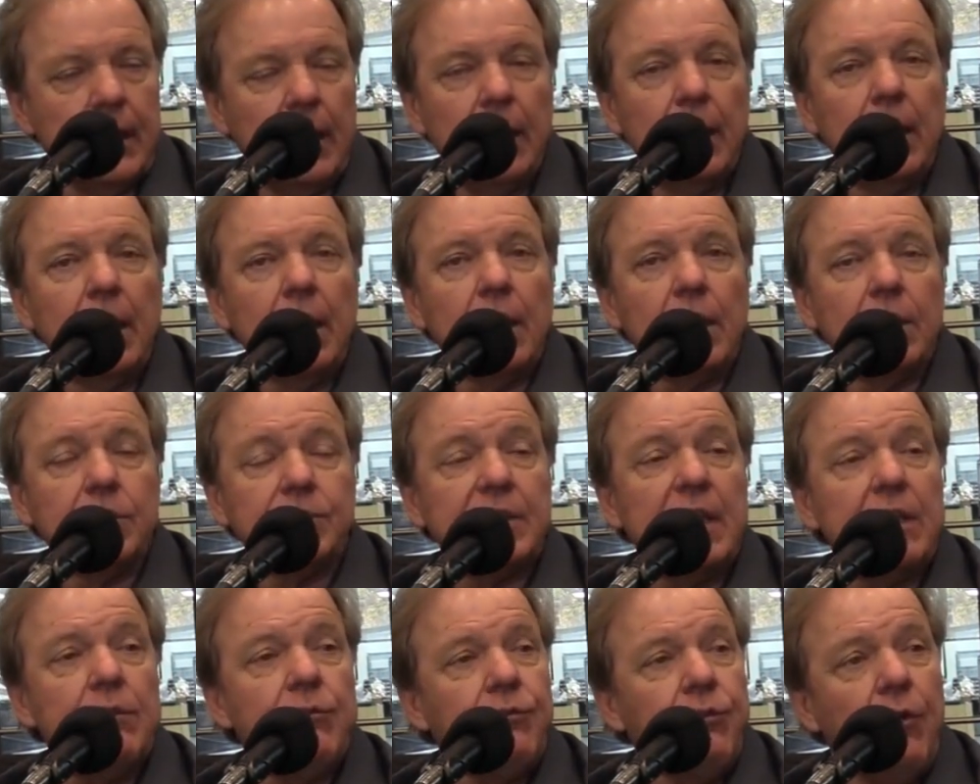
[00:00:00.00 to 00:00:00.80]
Yeah,
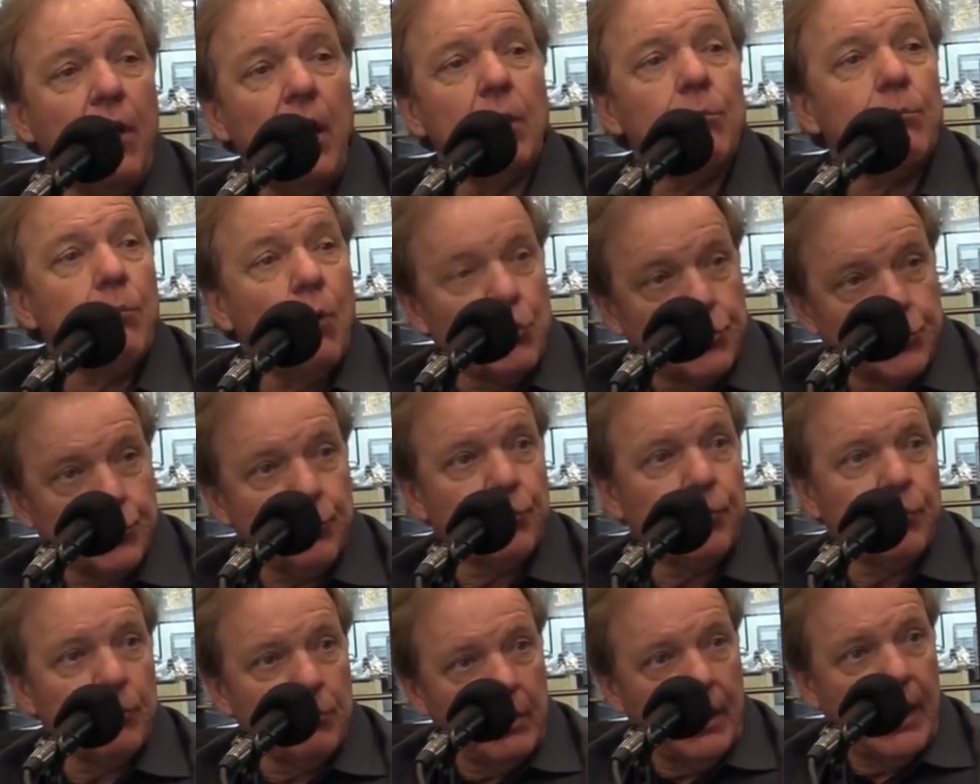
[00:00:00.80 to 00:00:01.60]
because they fought
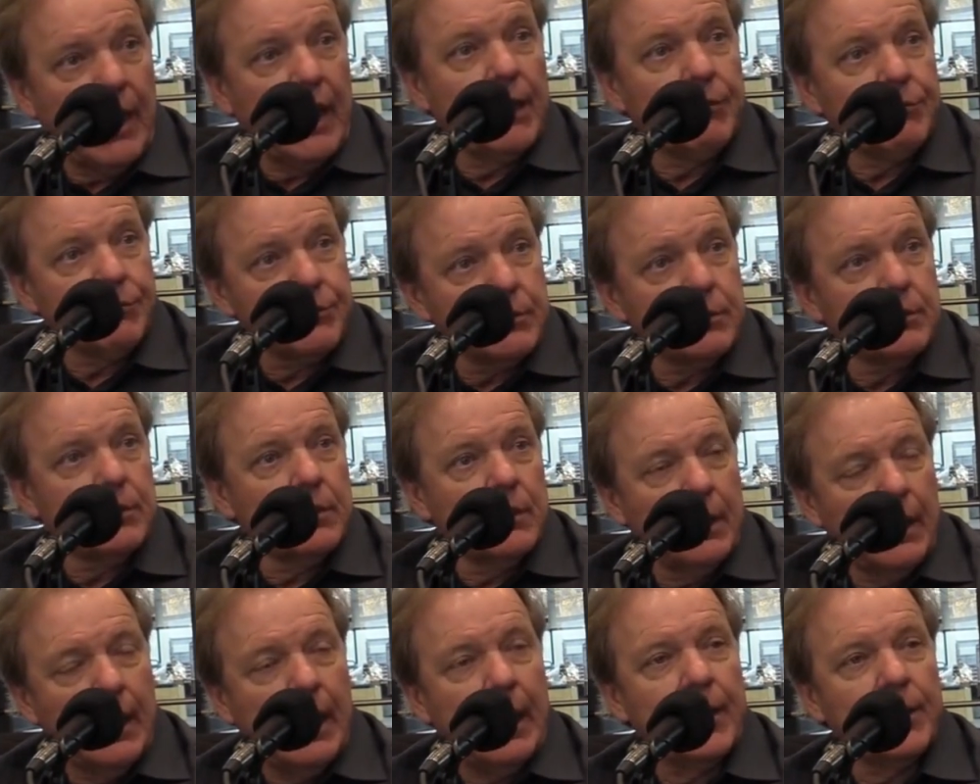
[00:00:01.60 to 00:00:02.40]
most of their lives,
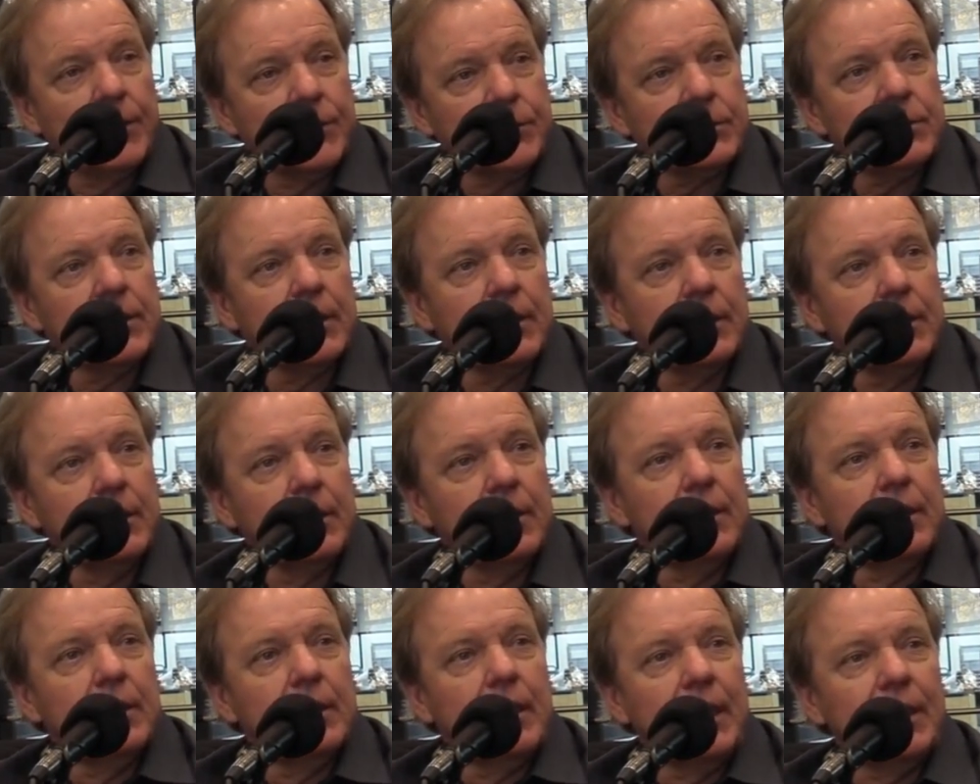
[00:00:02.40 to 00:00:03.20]
honestly.
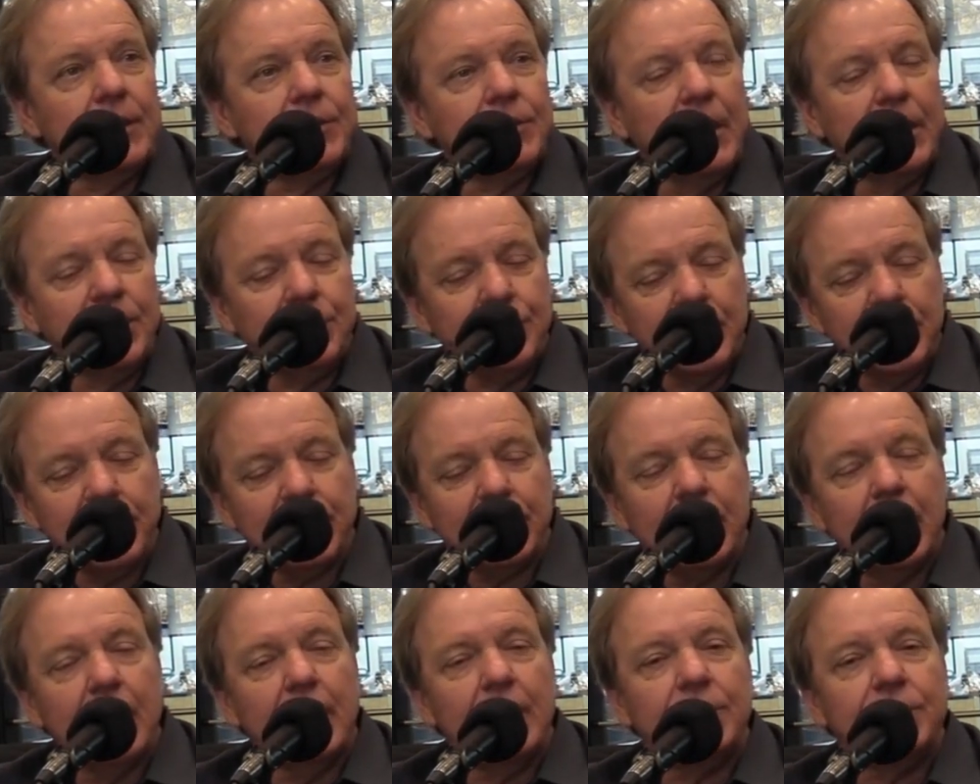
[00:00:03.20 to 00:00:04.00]
it
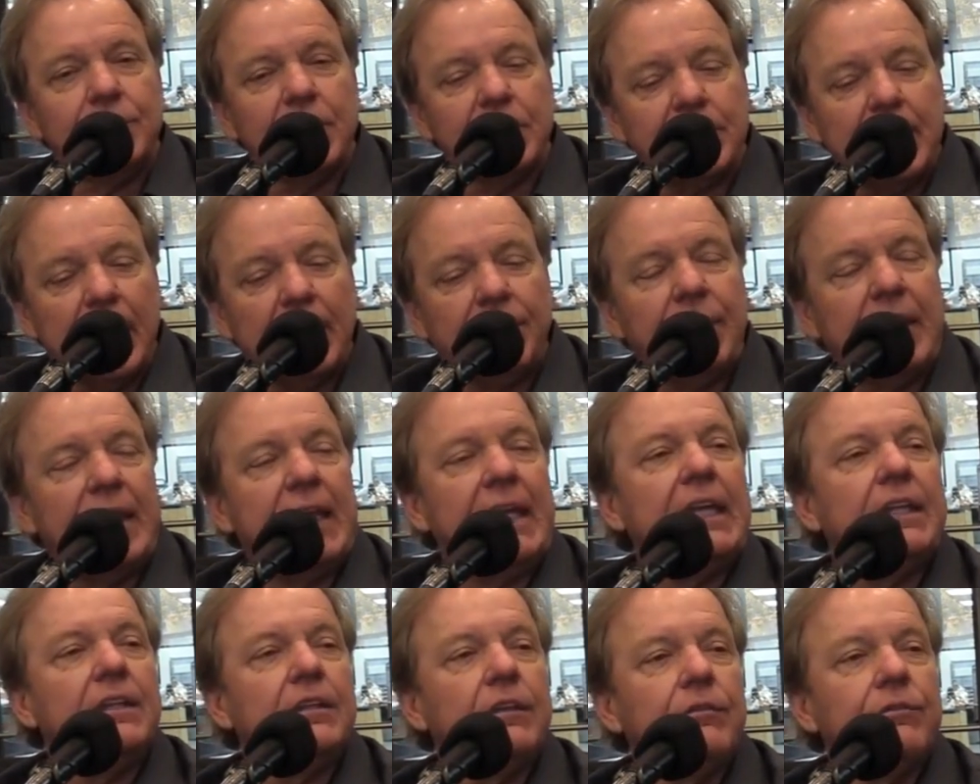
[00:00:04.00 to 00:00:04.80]
just at
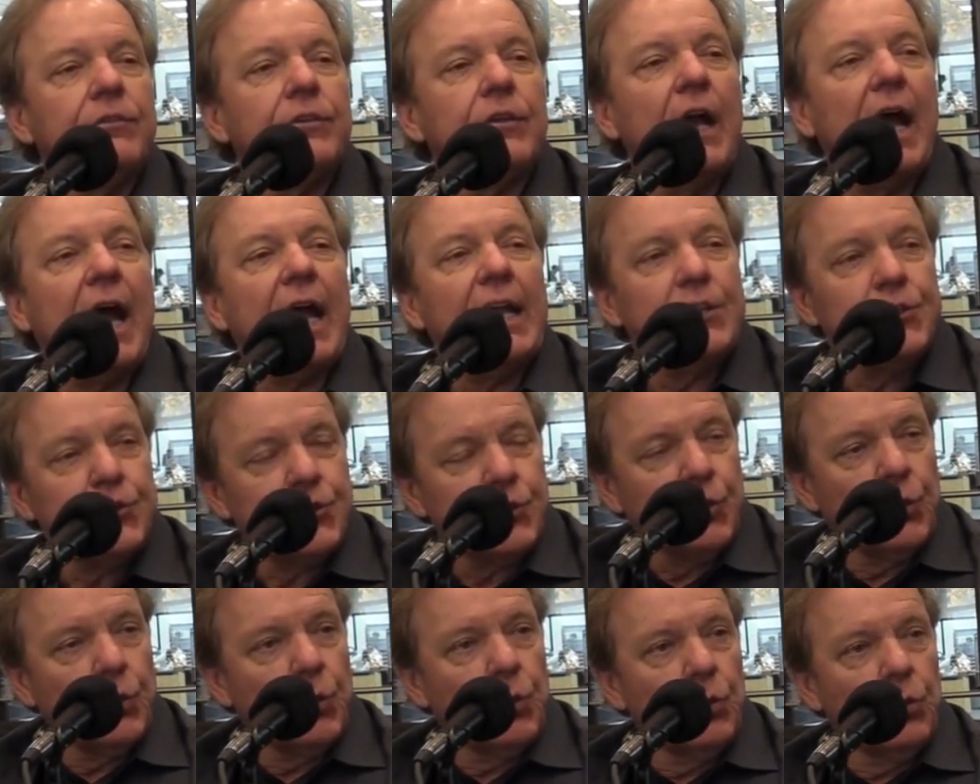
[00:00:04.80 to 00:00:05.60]
the end of high
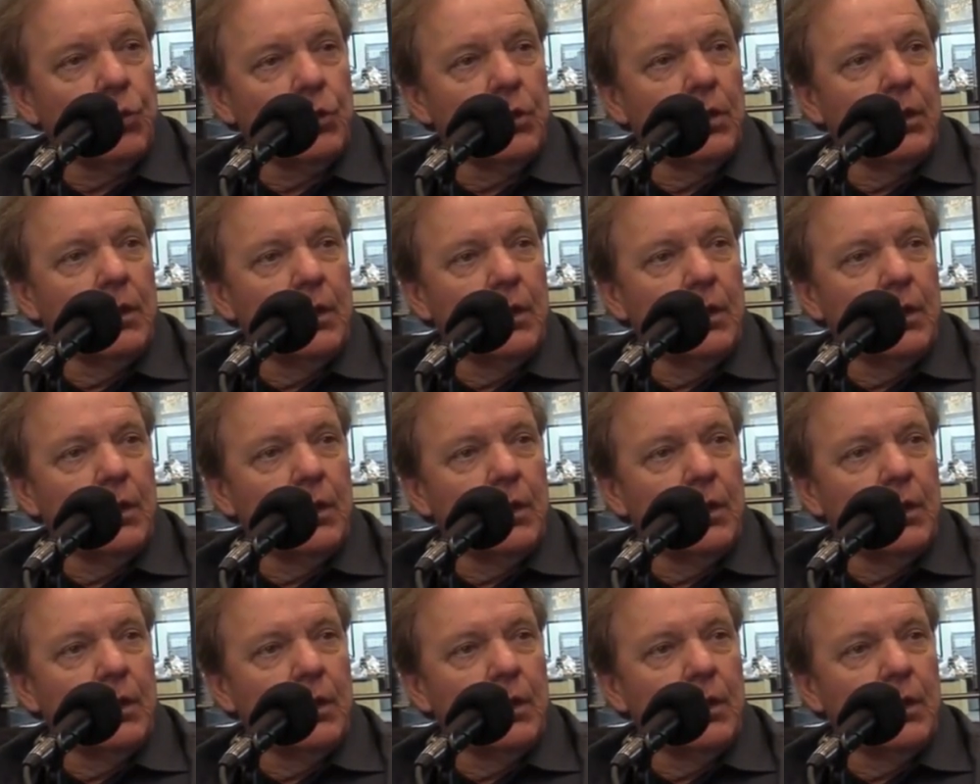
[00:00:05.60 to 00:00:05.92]
school,